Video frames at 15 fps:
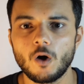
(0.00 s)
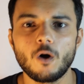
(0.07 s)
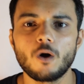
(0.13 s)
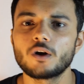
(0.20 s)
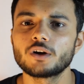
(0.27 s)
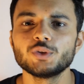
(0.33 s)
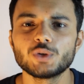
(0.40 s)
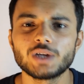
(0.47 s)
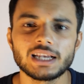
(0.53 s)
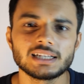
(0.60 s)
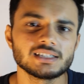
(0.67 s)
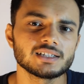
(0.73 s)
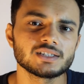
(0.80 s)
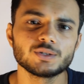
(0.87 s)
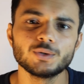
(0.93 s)
or you can
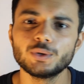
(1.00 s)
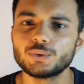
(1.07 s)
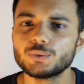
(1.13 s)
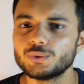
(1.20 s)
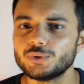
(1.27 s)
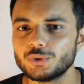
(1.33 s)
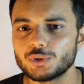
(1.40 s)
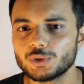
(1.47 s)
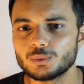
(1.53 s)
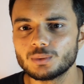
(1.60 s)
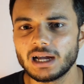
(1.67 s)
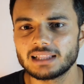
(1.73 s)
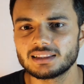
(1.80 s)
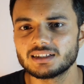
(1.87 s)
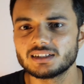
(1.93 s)
just go to youtube
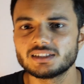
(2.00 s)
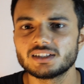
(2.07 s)
and there